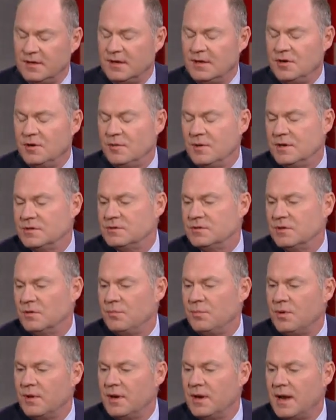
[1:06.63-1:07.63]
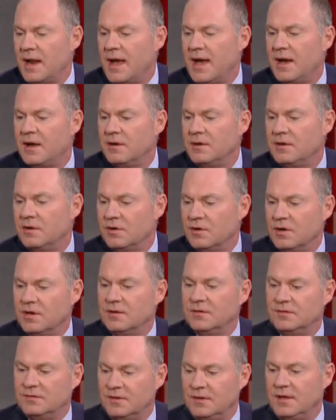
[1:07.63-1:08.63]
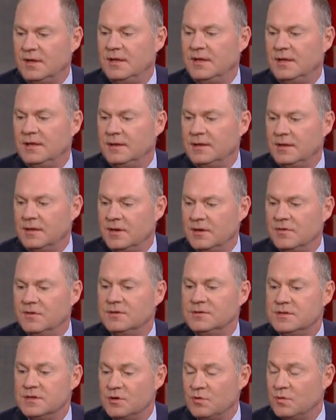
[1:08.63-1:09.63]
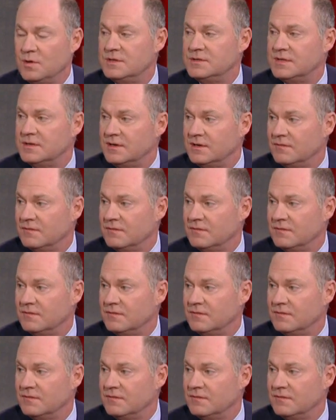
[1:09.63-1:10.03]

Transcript: and your intro pointed out, you're going to see you know this increasing